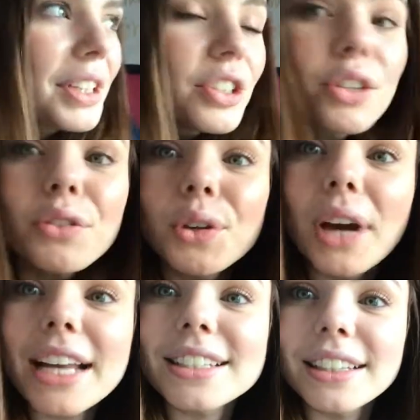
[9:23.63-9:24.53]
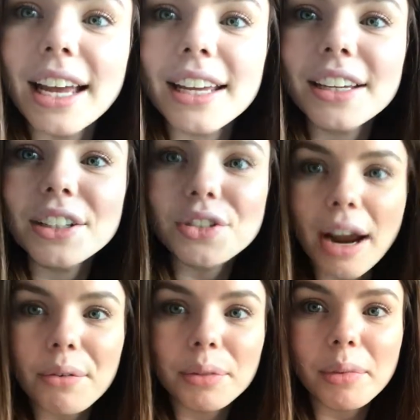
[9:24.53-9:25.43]
So if you guys like
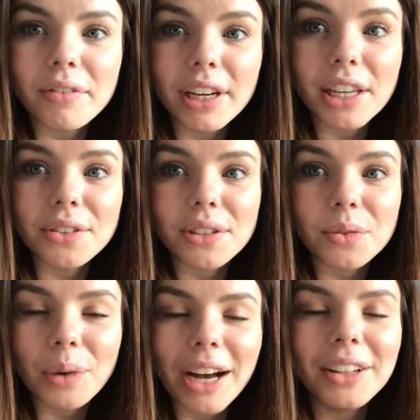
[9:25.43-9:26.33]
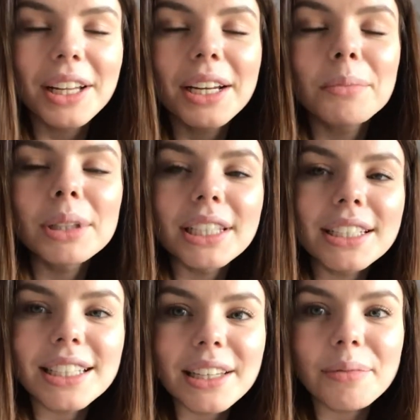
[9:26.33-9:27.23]
drive with me videos as well,
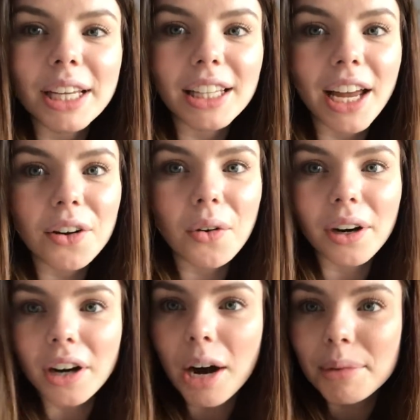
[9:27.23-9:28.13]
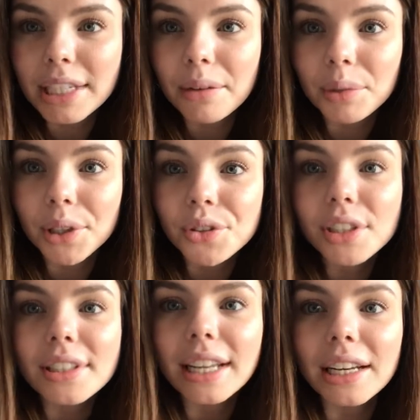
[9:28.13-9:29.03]
please leave me a like or a comment down below
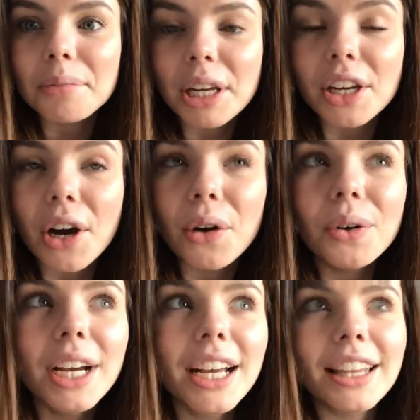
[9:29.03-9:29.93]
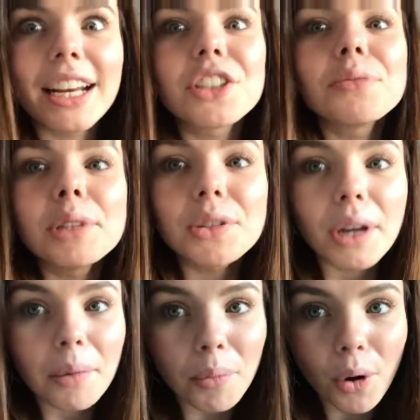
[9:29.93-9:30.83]
just letting me know that I should be
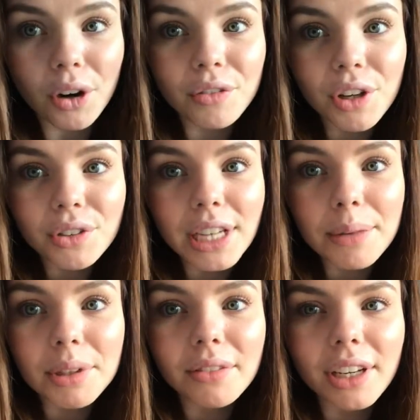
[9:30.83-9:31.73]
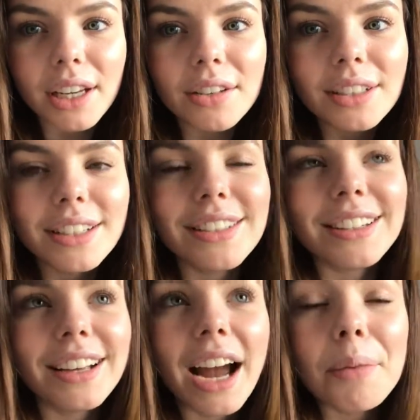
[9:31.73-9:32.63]
doing more of those types of videos because
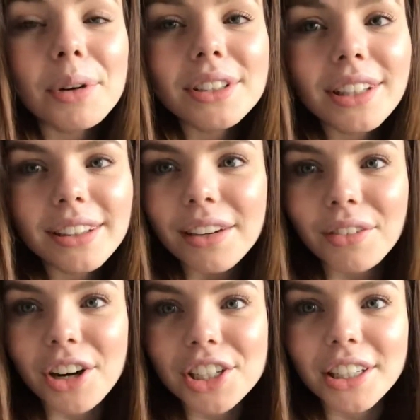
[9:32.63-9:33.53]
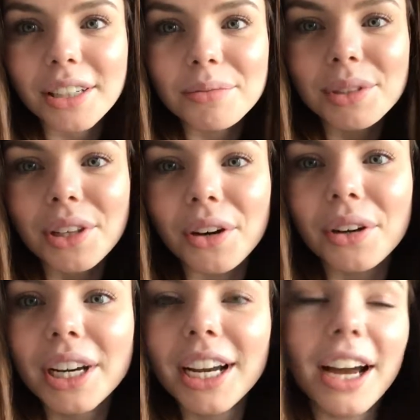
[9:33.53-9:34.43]
I personally love watching them. So
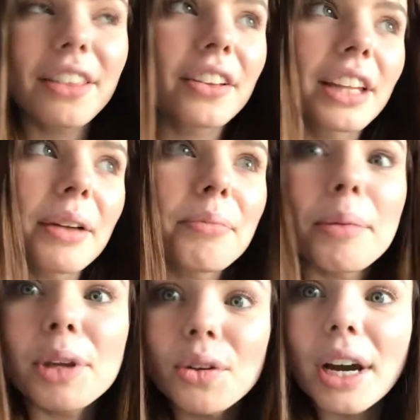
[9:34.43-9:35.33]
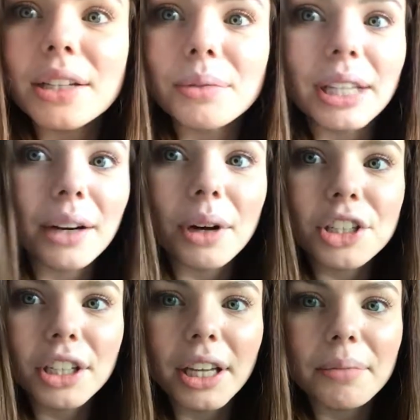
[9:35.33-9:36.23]
I thought that maybe you guys would like
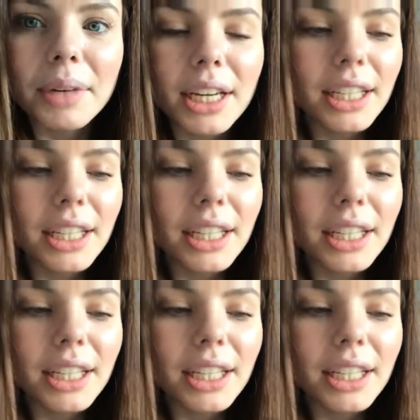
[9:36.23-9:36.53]
watching them.